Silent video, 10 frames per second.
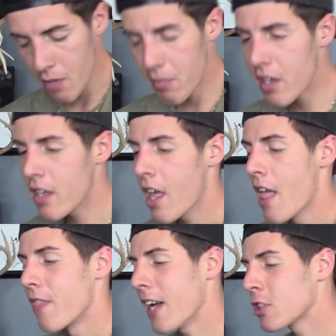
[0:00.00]
But
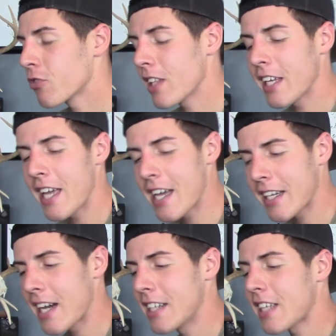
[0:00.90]
that's really
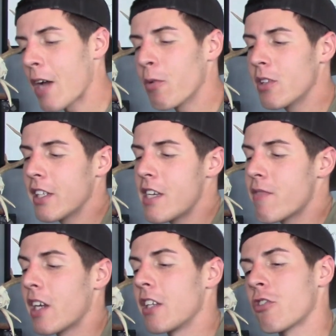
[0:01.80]
it, guys. I will
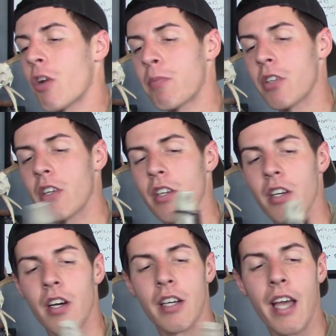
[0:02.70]
leave the description,
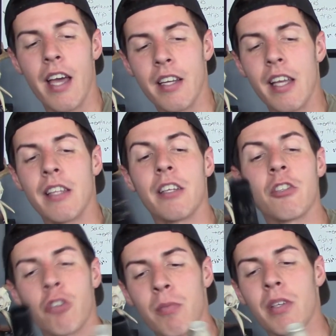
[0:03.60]
again, in the
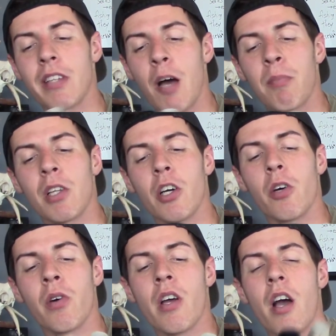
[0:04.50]
description down
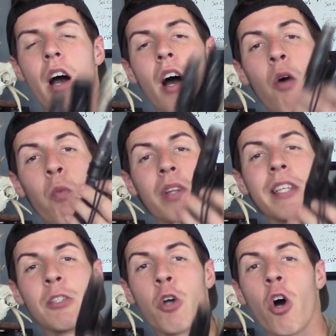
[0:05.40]
below, what
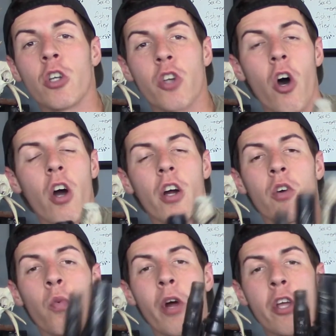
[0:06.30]
these calls
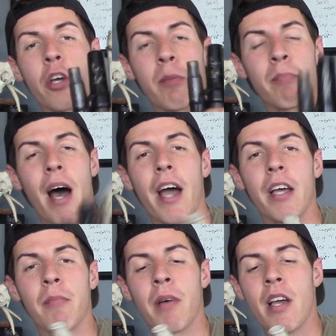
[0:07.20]
are, where you can buy
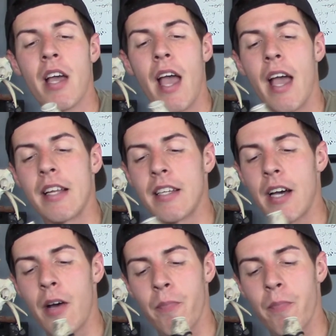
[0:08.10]
them, and